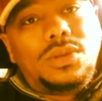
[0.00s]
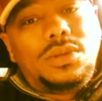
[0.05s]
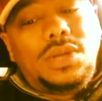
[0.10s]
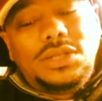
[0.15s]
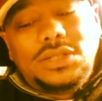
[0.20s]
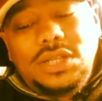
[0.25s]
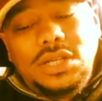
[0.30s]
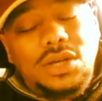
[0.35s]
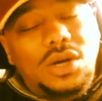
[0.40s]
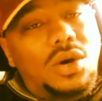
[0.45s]

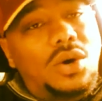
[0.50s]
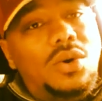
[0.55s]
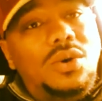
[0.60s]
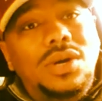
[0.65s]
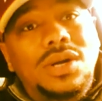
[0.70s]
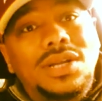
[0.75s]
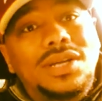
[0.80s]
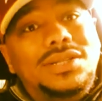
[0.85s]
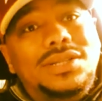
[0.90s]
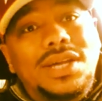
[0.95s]
That's the
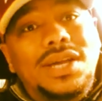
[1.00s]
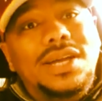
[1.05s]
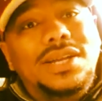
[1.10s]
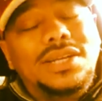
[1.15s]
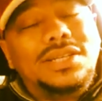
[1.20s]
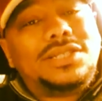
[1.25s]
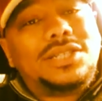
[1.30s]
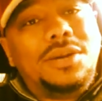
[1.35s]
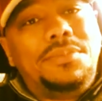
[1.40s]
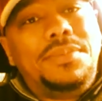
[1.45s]
only thing
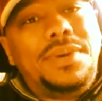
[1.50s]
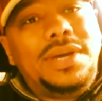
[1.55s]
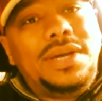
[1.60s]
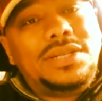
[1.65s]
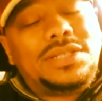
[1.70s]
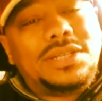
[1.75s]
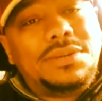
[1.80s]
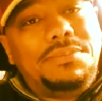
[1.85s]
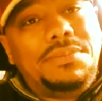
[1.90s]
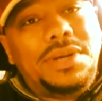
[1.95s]
this could mean
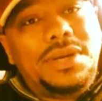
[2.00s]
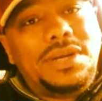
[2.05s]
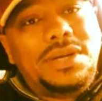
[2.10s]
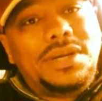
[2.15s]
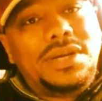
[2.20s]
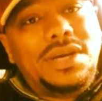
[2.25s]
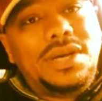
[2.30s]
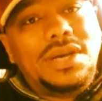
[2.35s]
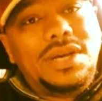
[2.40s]
to me.